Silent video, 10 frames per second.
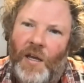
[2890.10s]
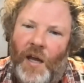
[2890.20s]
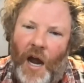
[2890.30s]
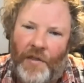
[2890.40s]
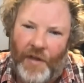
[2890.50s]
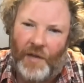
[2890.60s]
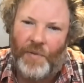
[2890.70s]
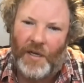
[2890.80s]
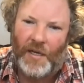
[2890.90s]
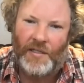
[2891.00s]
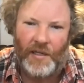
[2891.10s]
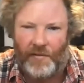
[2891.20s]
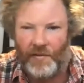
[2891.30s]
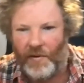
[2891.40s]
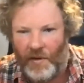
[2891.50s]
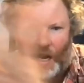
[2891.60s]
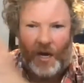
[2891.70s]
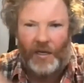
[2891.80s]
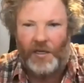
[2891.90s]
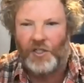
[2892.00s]
think because it kind
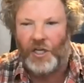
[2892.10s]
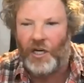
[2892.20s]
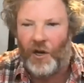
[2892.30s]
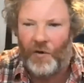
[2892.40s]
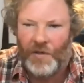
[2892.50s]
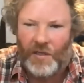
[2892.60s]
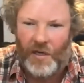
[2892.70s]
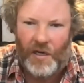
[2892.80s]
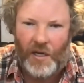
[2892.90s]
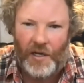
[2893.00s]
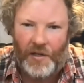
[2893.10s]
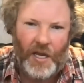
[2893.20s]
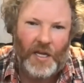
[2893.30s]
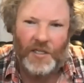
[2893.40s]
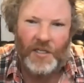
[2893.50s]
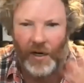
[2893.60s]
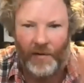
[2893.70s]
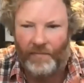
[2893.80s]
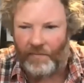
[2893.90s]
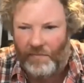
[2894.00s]
of continues in the East, where I
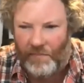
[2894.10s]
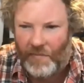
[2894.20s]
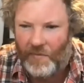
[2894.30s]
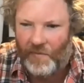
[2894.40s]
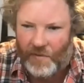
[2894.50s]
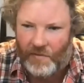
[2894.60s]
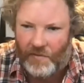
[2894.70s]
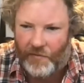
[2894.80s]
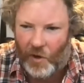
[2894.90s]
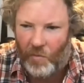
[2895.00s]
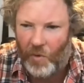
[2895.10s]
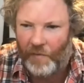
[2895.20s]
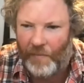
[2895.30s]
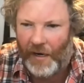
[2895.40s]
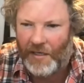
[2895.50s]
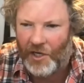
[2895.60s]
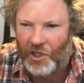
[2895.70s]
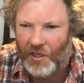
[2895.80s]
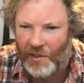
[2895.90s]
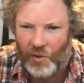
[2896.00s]
devote more of my
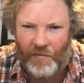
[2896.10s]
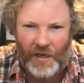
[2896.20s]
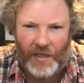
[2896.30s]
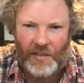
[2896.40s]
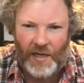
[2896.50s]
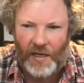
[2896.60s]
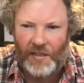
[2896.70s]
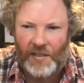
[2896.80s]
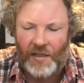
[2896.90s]
attention, I sort of think it stays